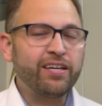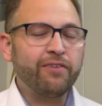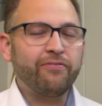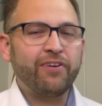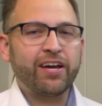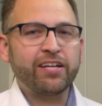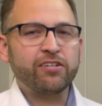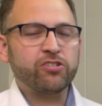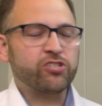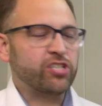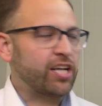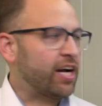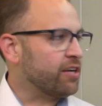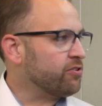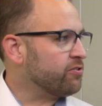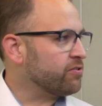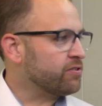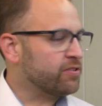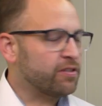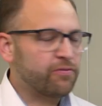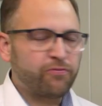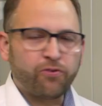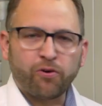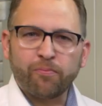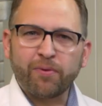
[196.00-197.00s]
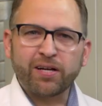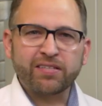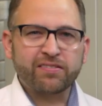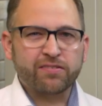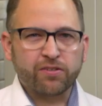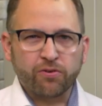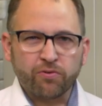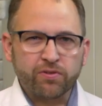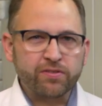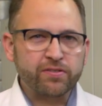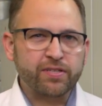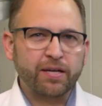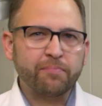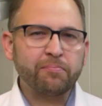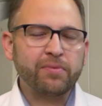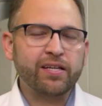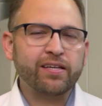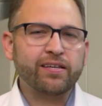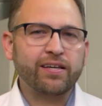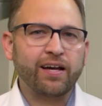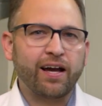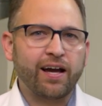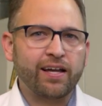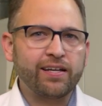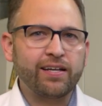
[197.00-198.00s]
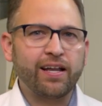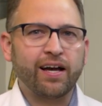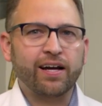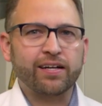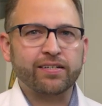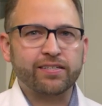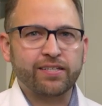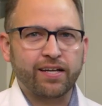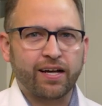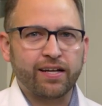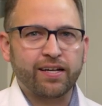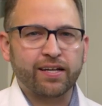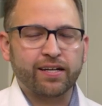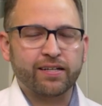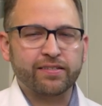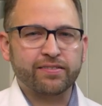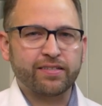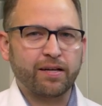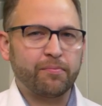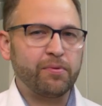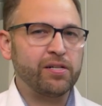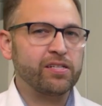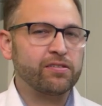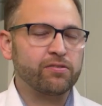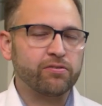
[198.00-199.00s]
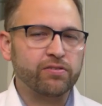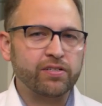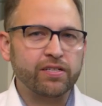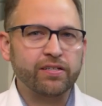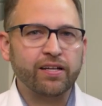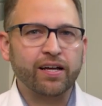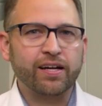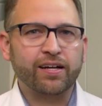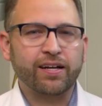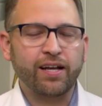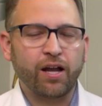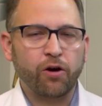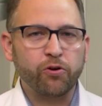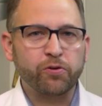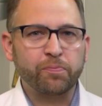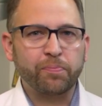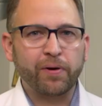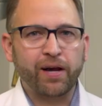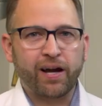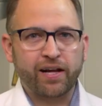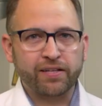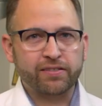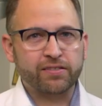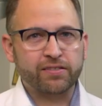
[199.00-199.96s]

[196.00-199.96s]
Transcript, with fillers: This is where status information from all parts of the warehouse is gathered and made